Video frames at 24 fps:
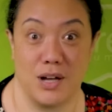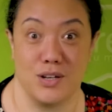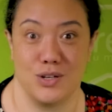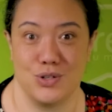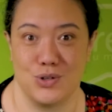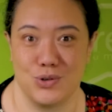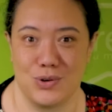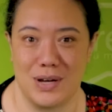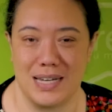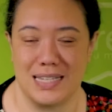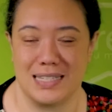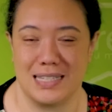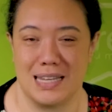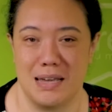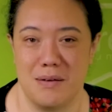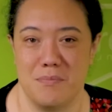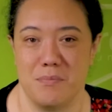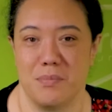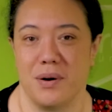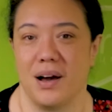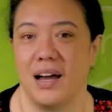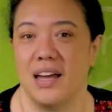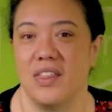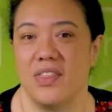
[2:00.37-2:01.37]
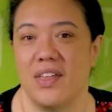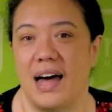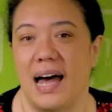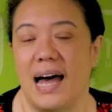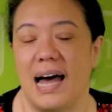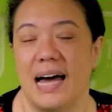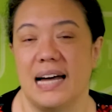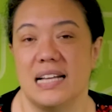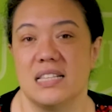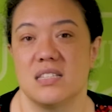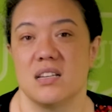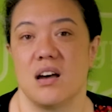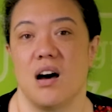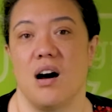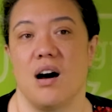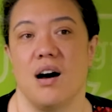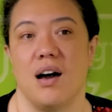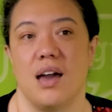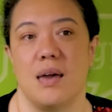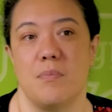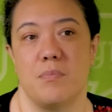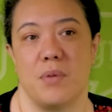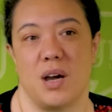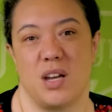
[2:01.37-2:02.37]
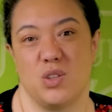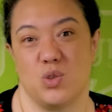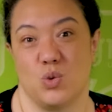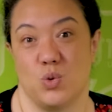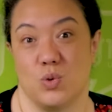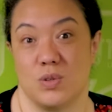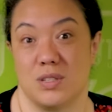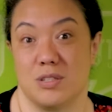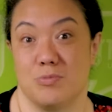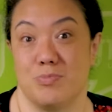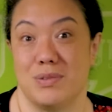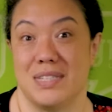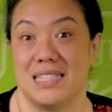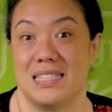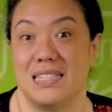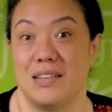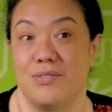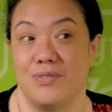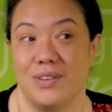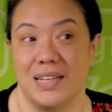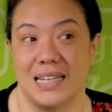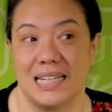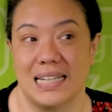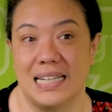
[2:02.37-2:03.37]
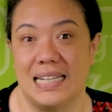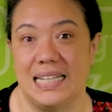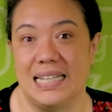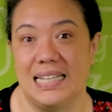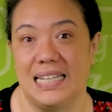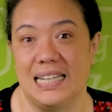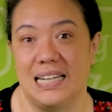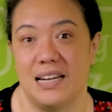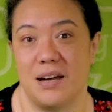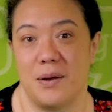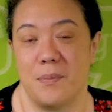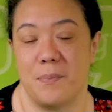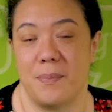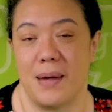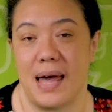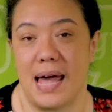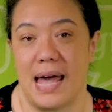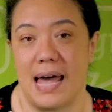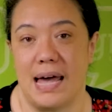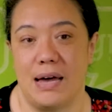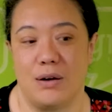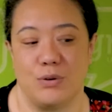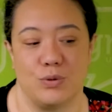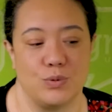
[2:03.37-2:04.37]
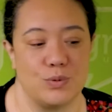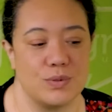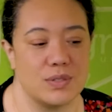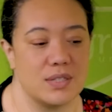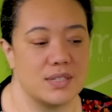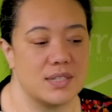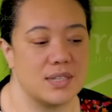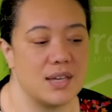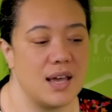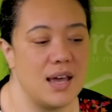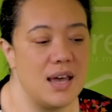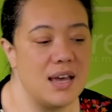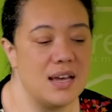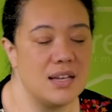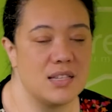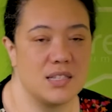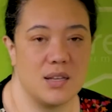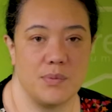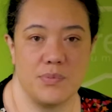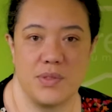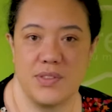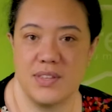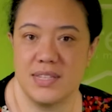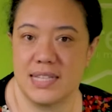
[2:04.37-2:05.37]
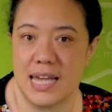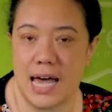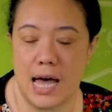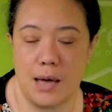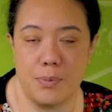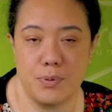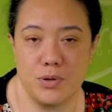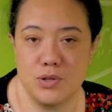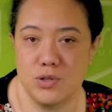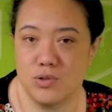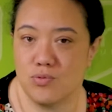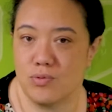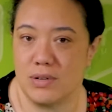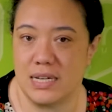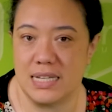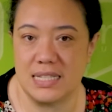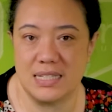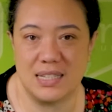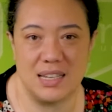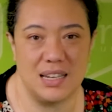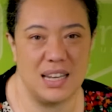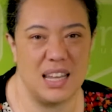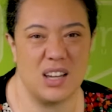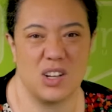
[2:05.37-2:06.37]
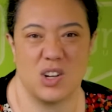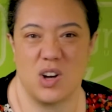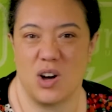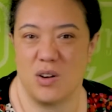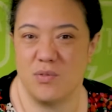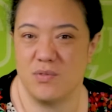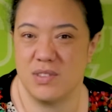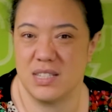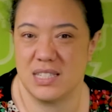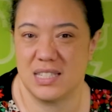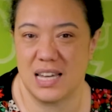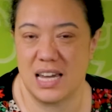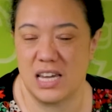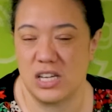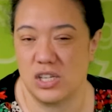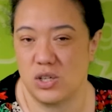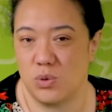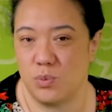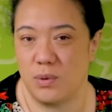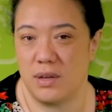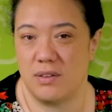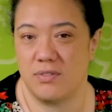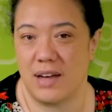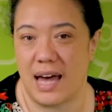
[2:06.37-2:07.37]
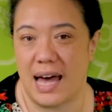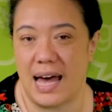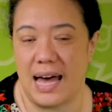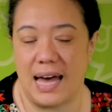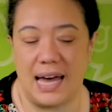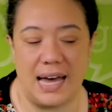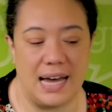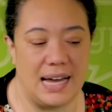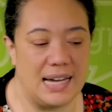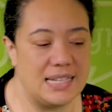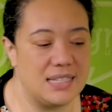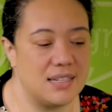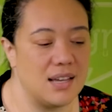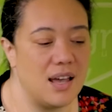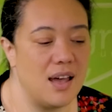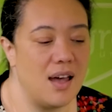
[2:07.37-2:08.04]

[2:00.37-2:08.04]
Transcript: I'd address him by that. I might talk specifically about something that's happened recently, a conversation we've had.